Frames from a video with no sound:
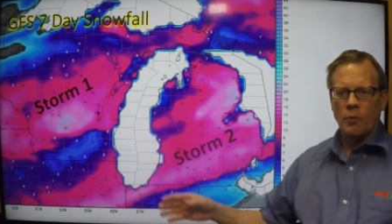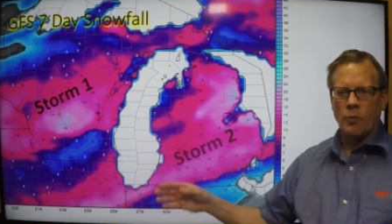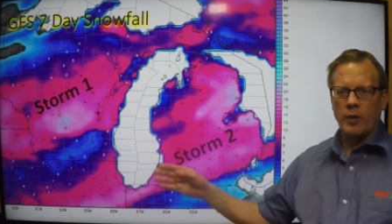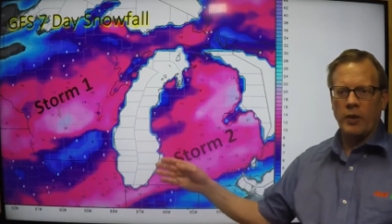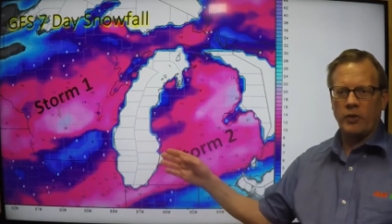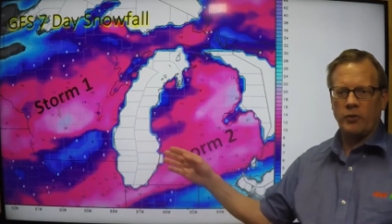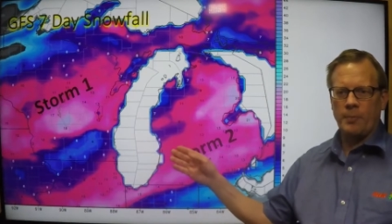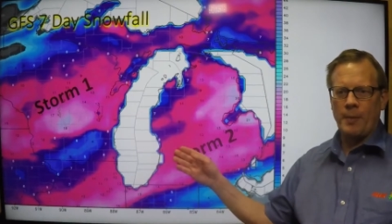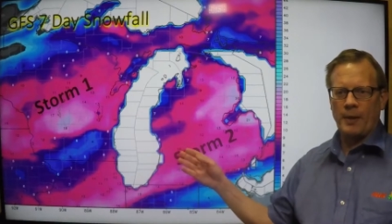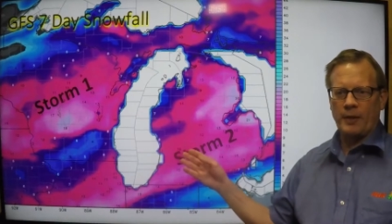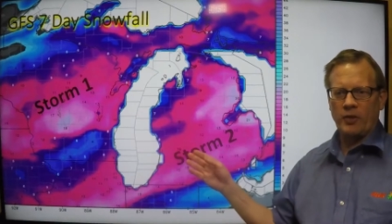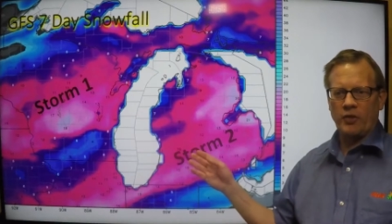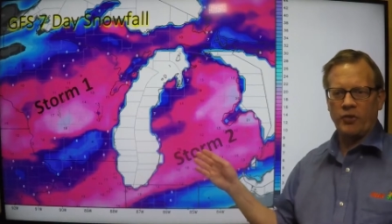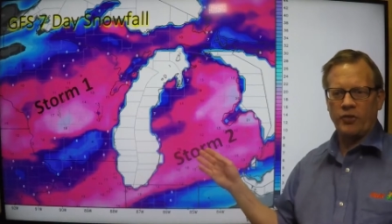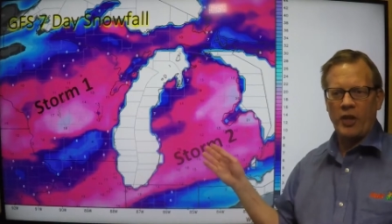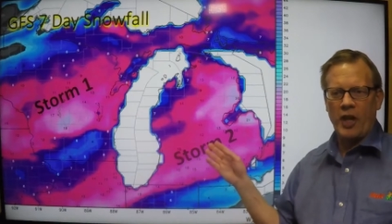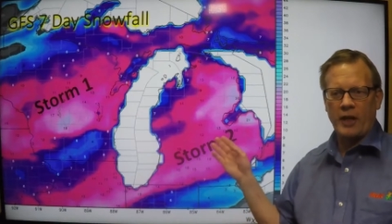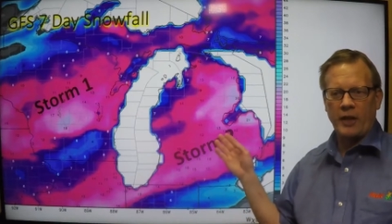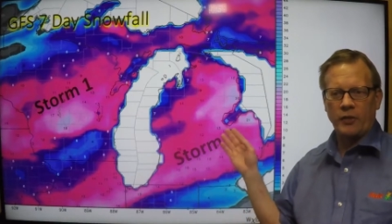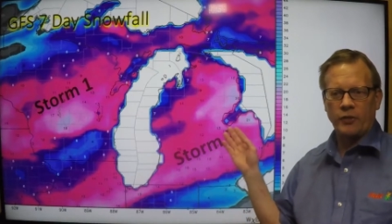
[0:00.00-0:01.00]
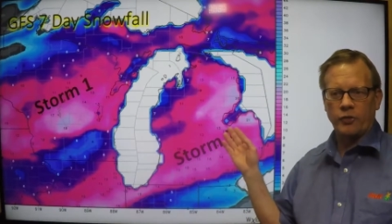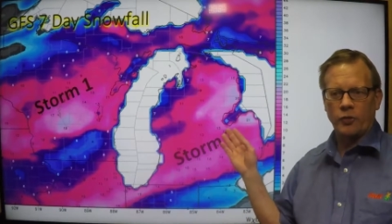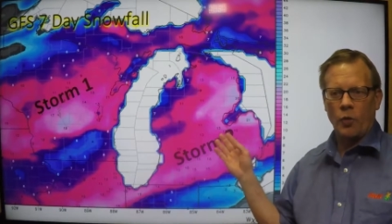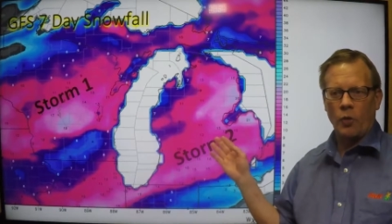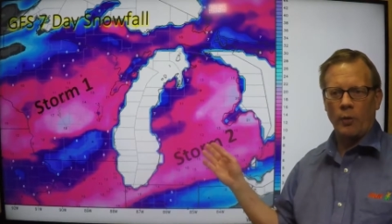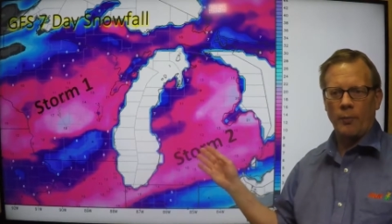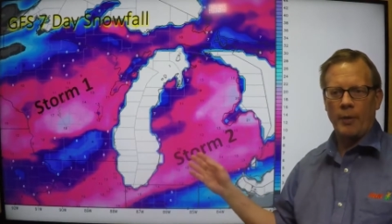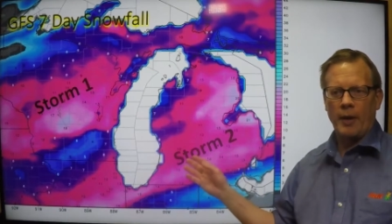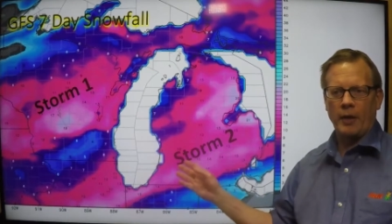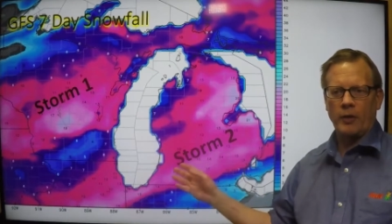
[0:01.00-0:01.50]
we expect a second
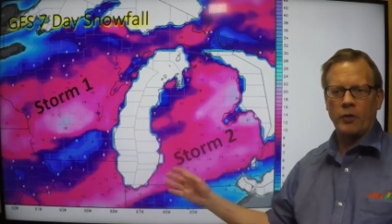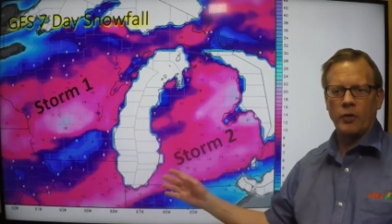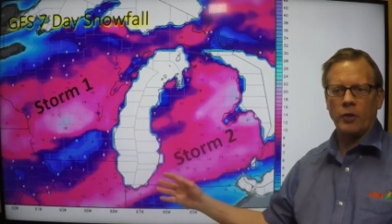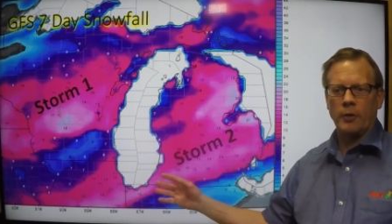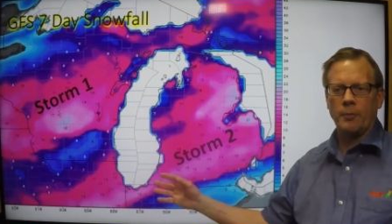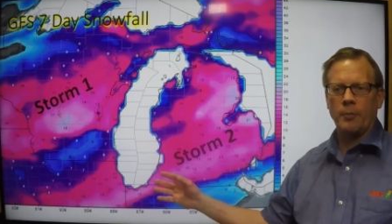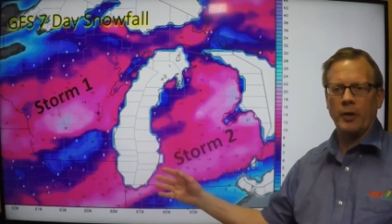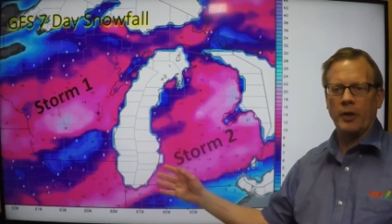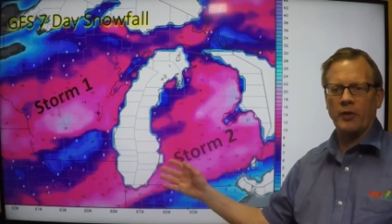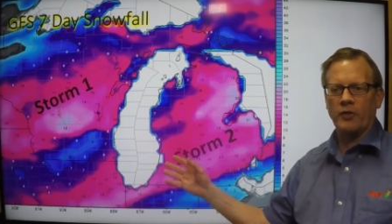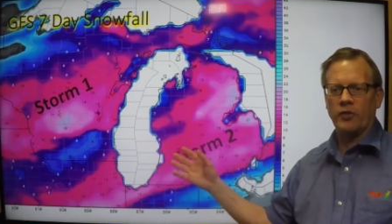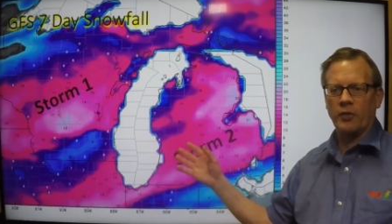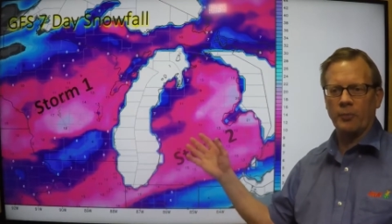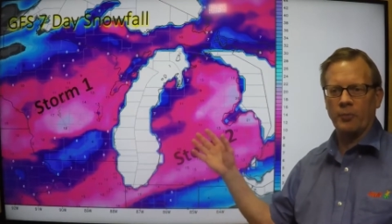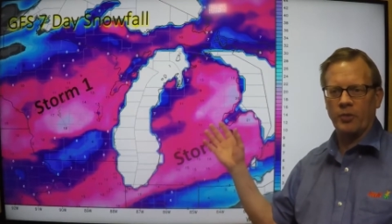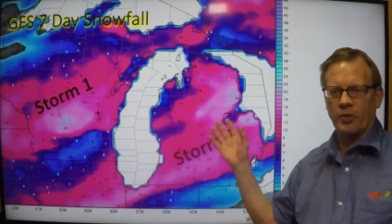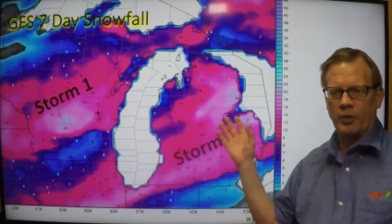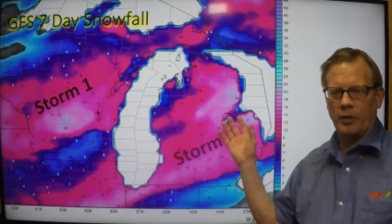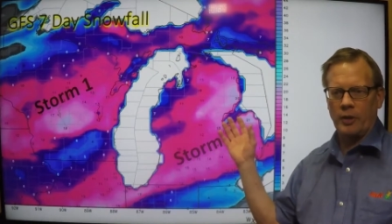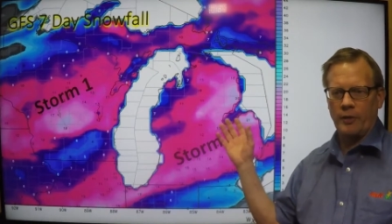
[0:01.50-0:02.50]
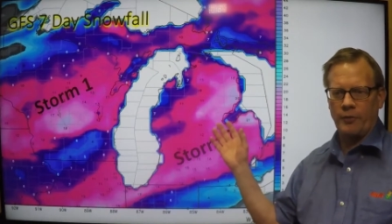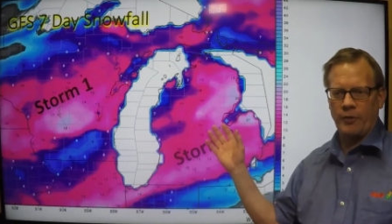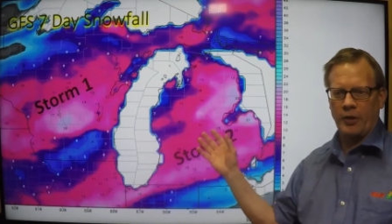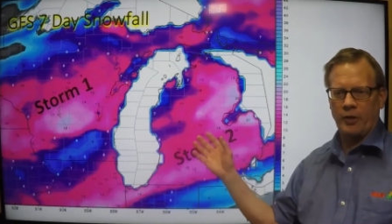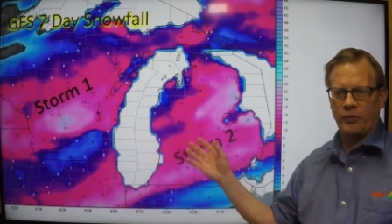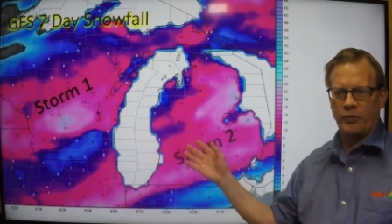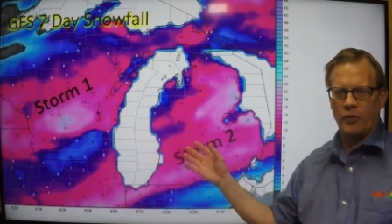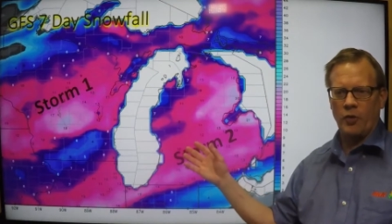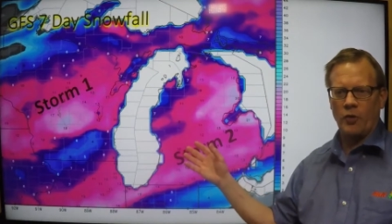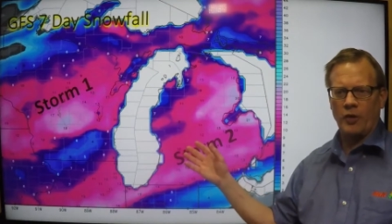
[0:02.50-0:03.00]
storm that could bring some
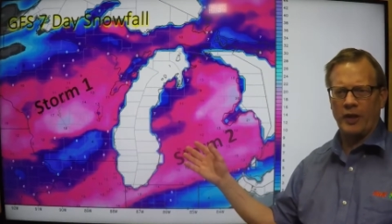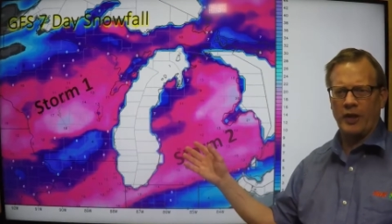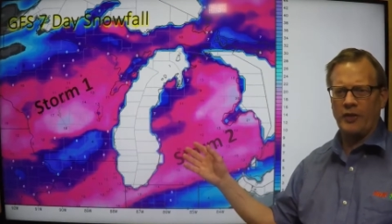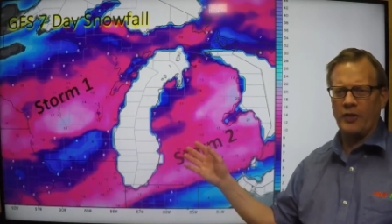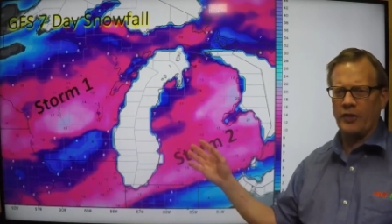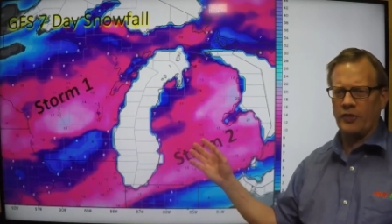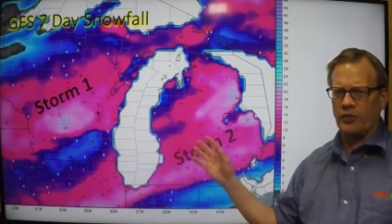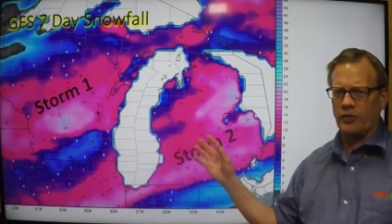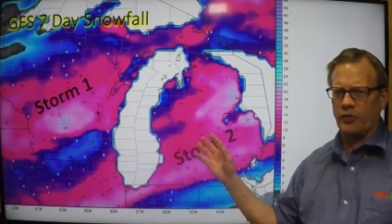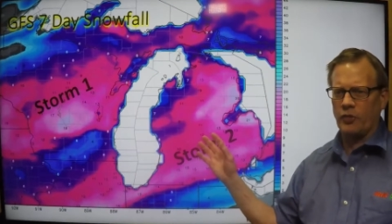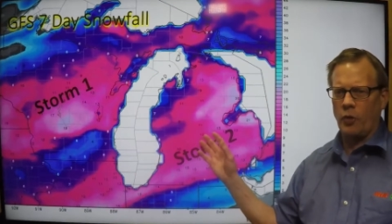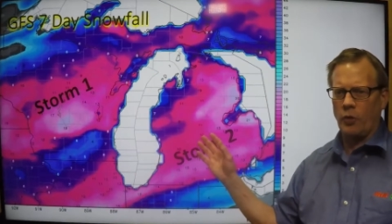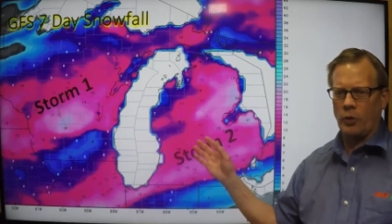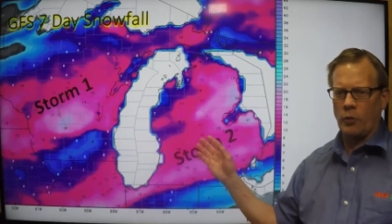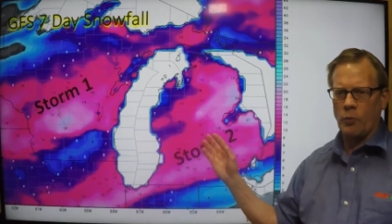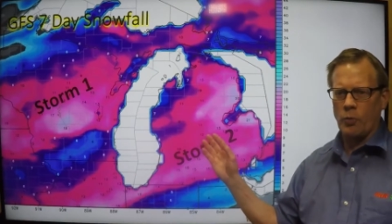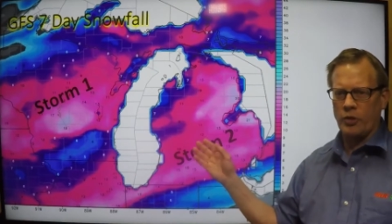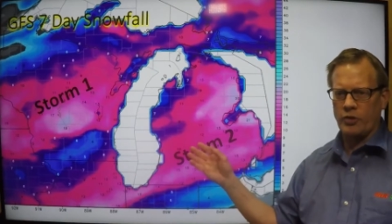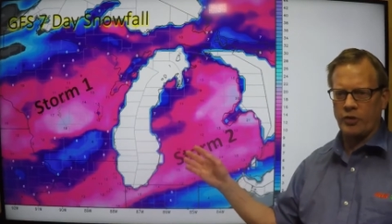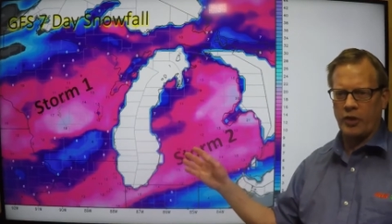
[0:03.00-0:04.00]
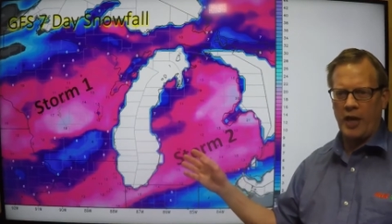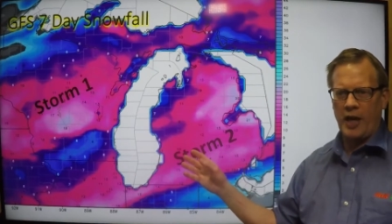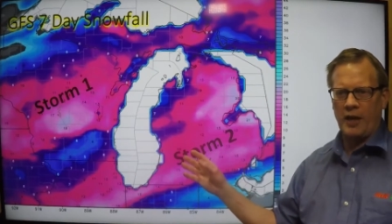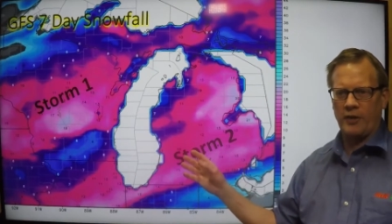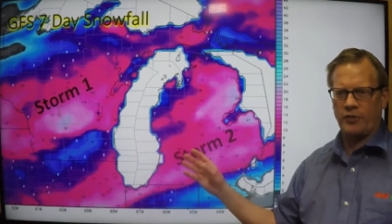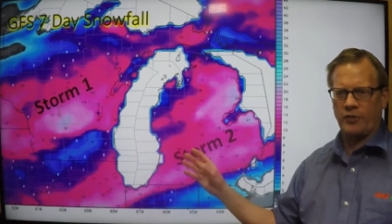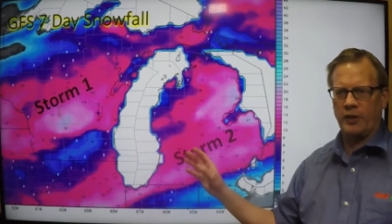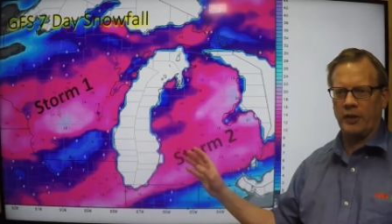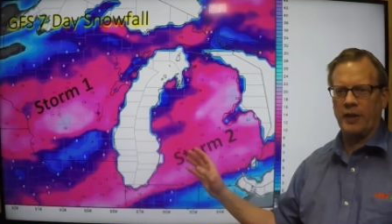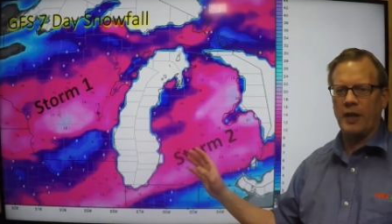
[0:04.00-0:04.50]
significant snow. Again, this is only wish
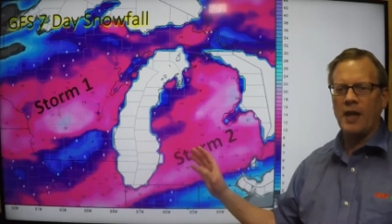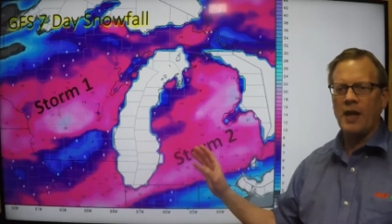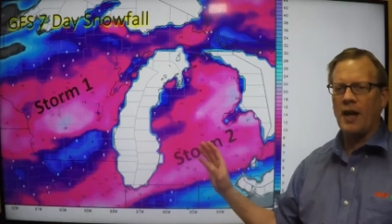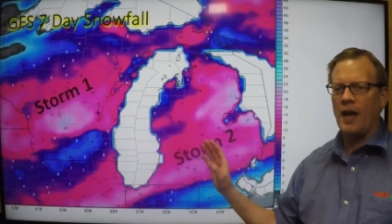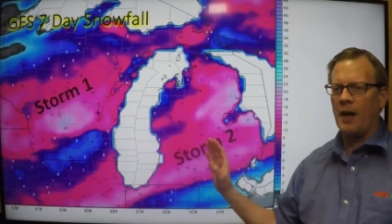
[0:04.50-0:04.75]
casting.